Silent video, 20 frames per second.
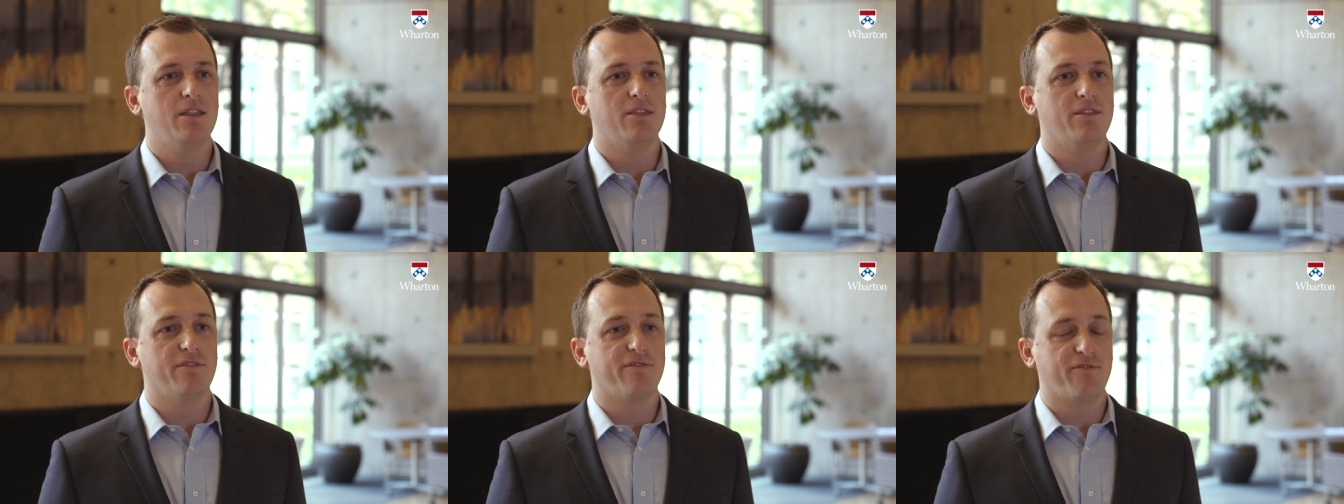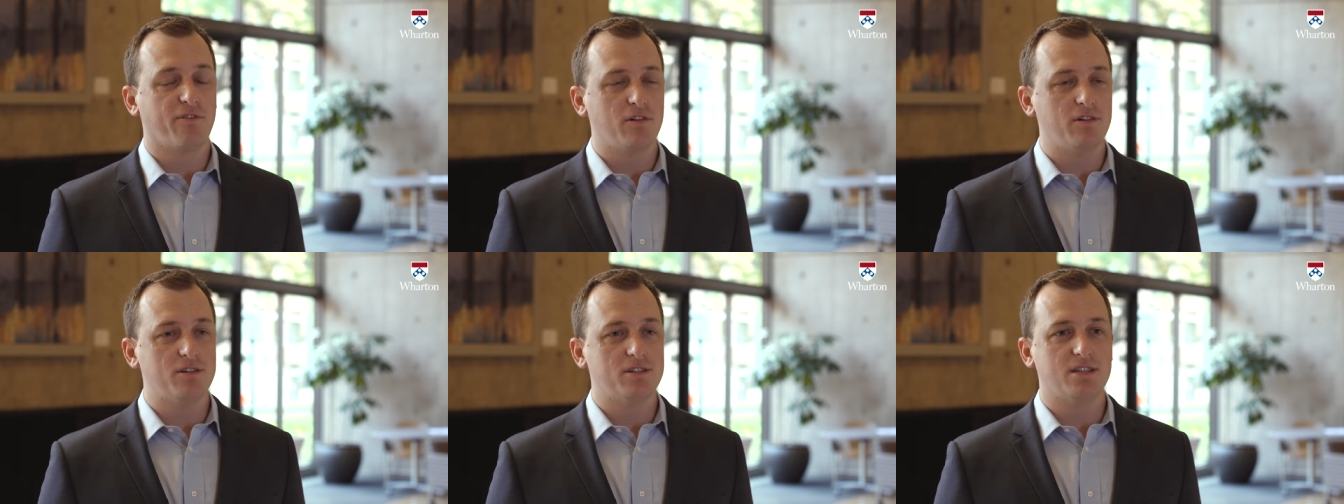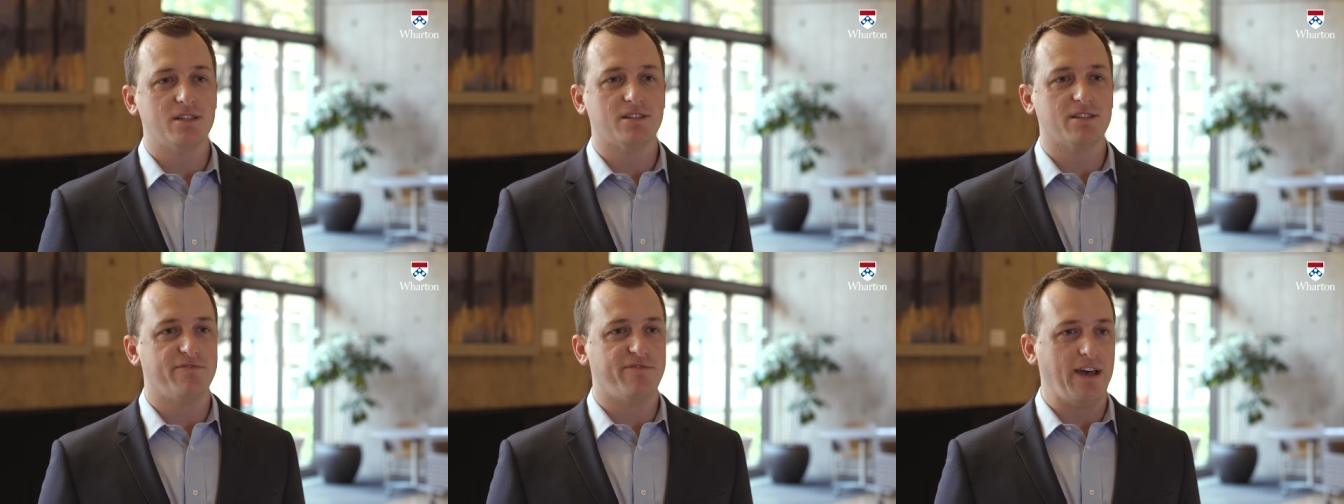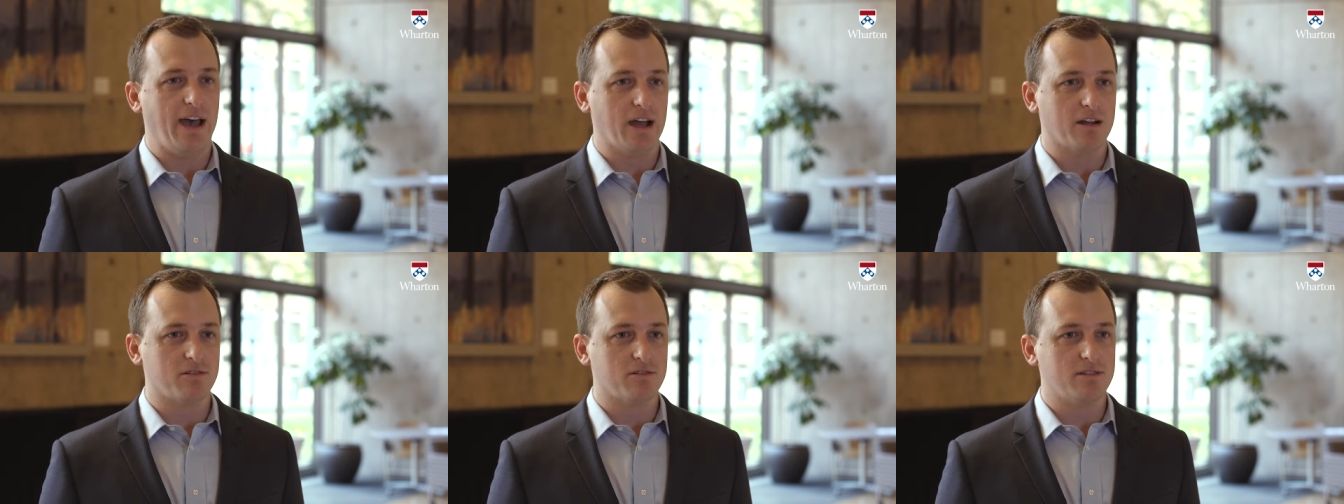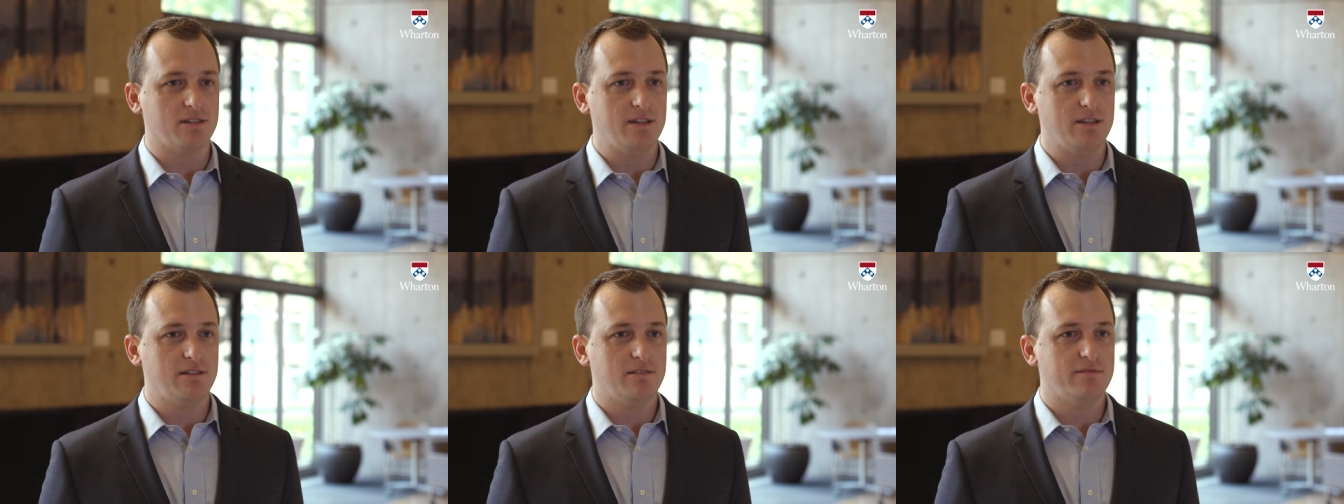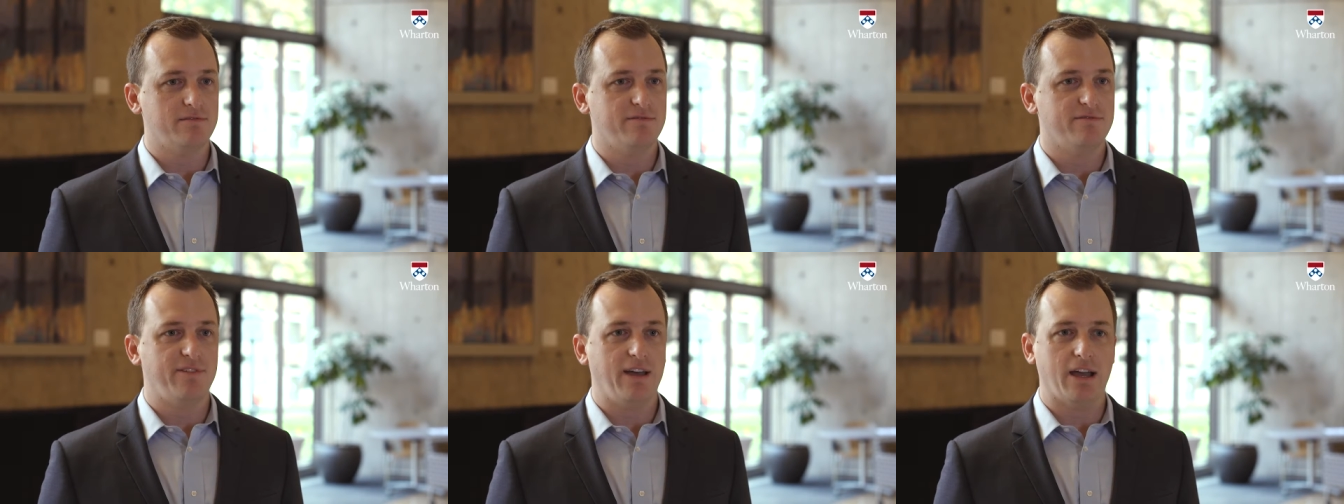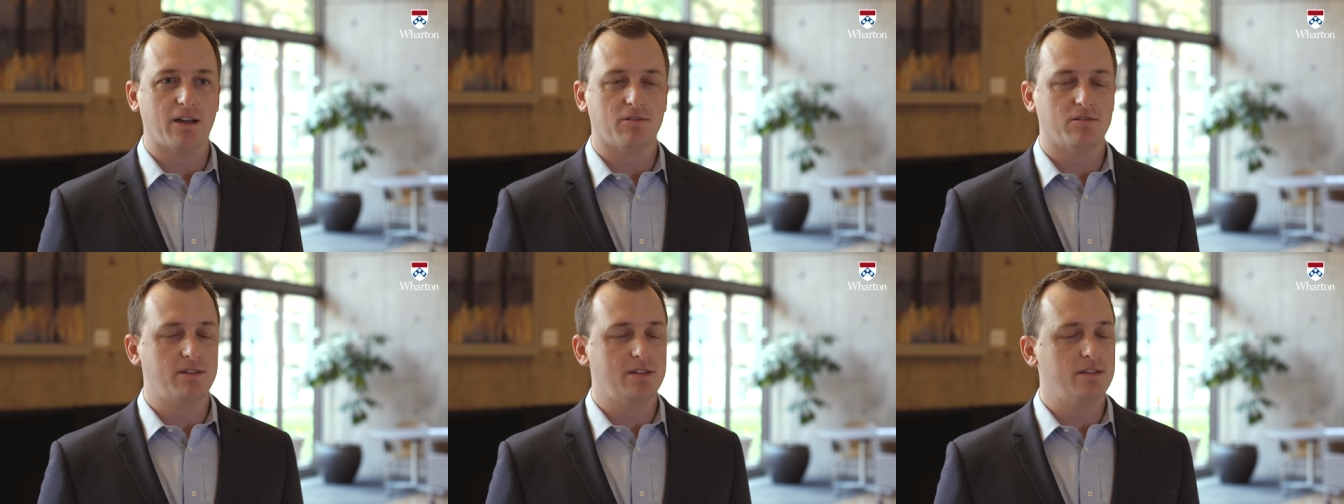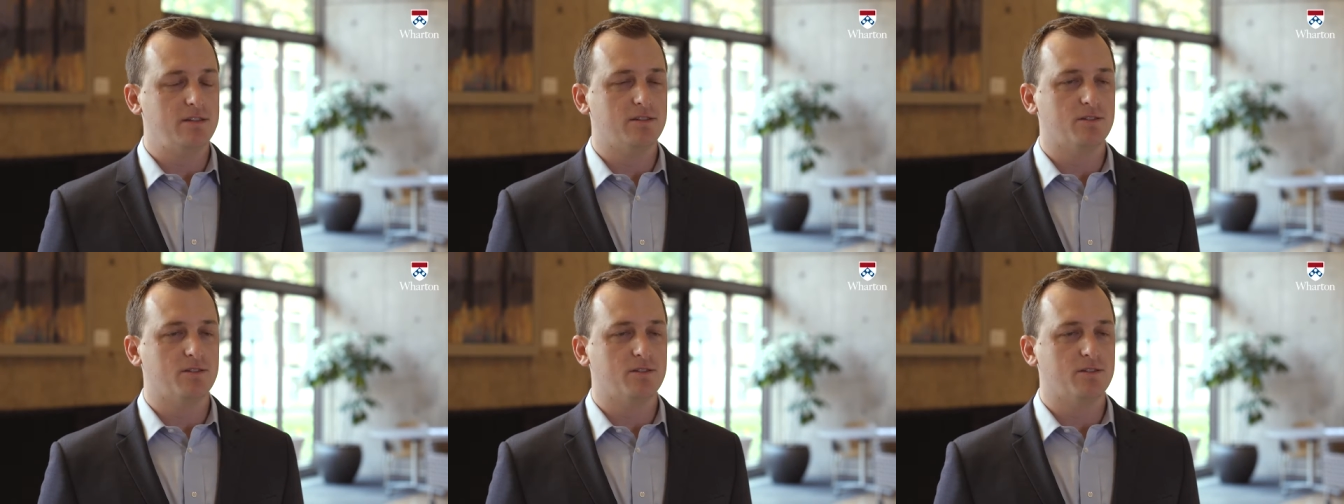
The first is the faculty faculty